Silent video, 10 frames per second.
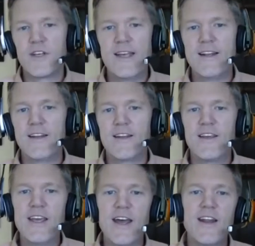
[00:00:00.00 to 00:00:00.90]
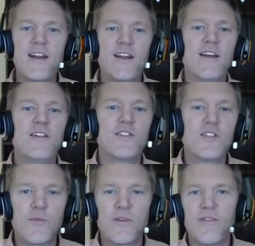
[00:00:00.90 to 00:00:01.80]
in getting
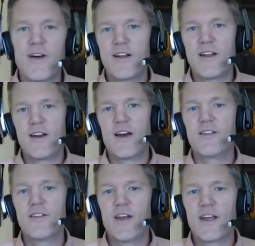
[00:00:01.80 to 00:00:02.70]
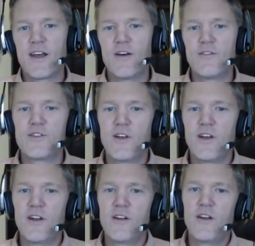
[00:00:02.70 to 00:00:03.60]
into providing online
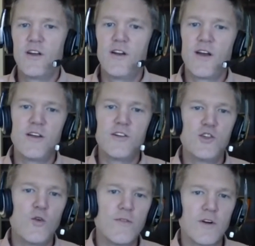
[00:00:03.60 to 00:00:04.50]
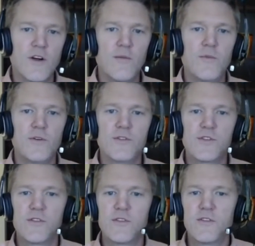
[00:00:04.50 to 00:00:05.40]
counseling, and how'd you overcome
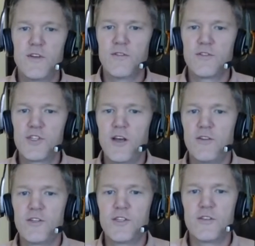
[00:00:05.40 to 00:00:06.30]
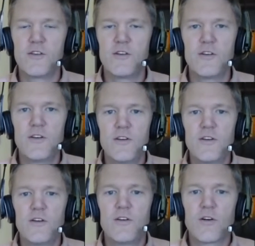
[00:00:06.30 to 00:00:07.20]
those, challenges
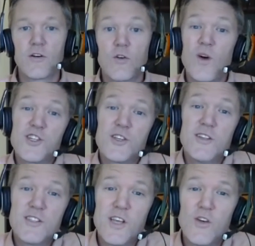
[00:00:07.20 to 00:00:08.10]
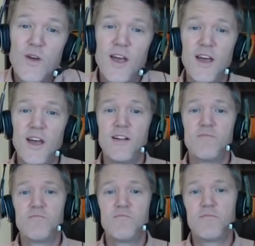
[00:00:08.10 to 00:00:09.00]
or questions that you had,
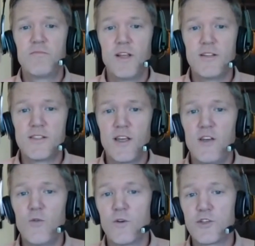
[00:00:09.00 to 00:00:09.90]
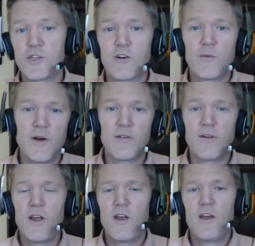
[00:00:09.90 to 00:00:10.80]
things that you weren't sure
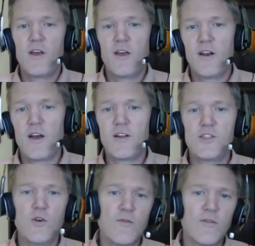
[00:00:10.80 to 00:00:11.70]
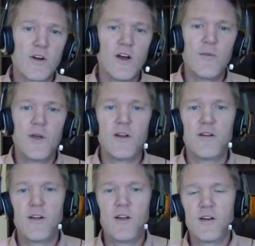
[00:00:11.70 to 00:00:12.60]
about, and how'd you overcome it
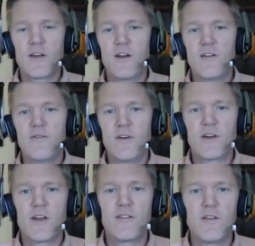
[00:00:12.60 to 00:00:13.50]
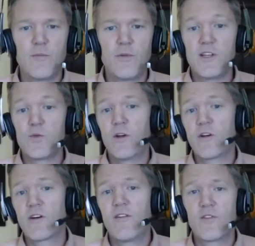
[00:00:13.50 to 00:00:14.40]
and kind of get to the place where
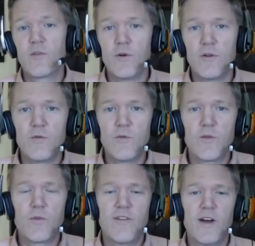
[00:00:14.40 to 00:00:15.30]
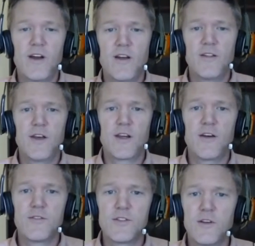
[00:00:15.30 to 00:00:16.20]
you're comfortable with providing online
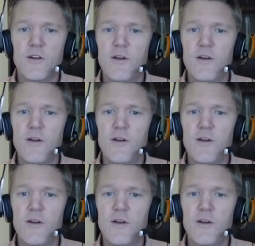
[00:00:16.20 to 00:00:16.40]
counseling?